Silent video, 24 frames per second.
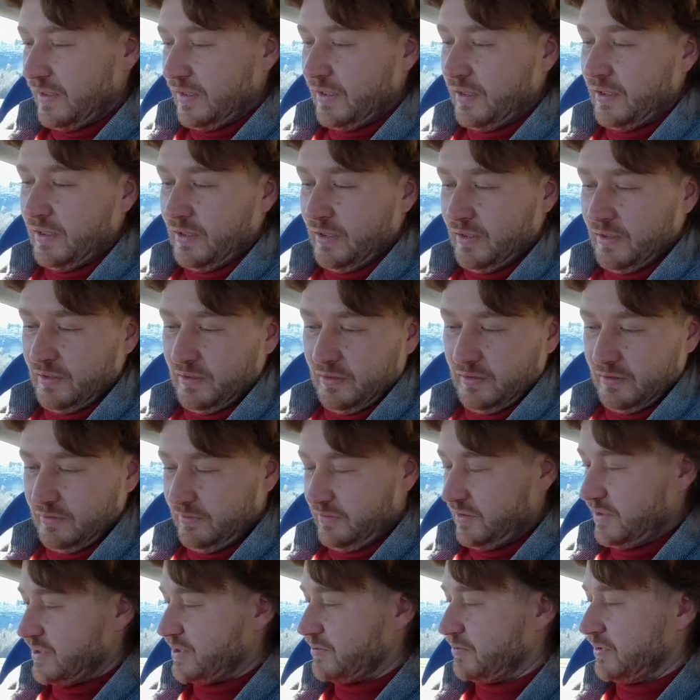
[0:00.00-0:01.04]
And
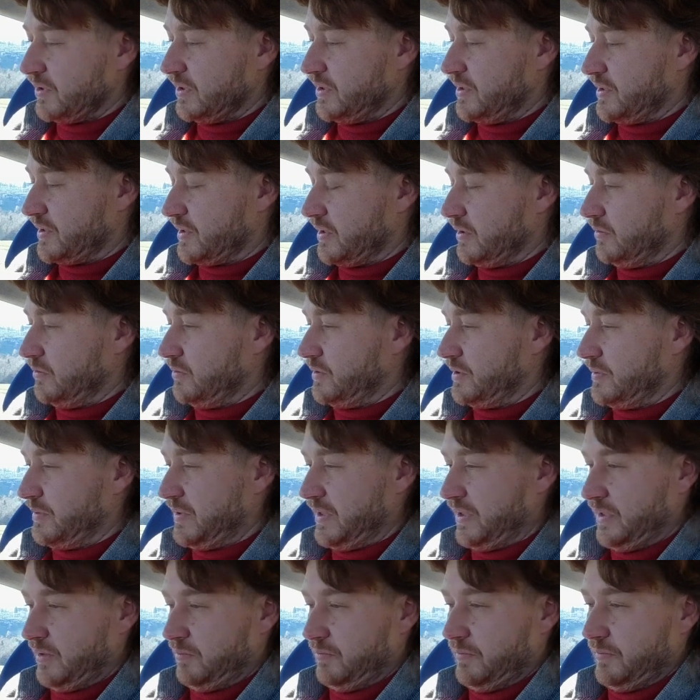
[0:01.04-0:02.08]
this one is going to
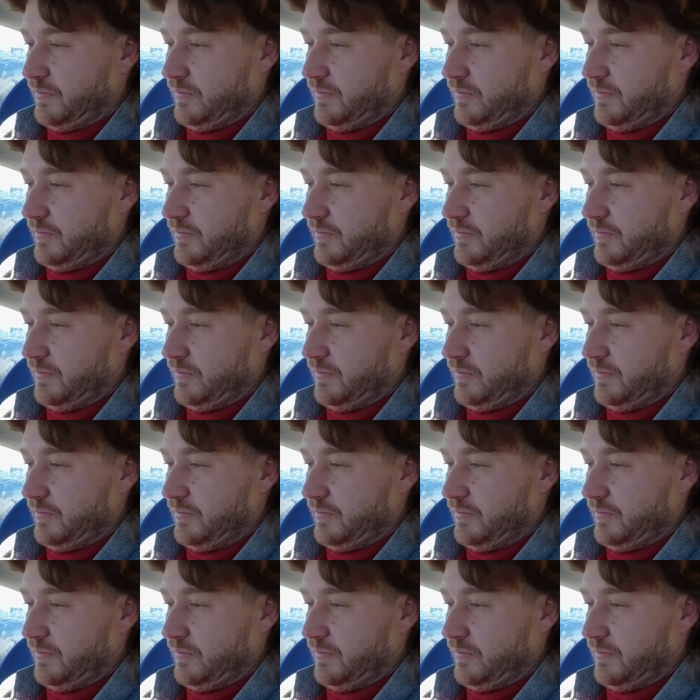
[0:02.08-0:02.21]
be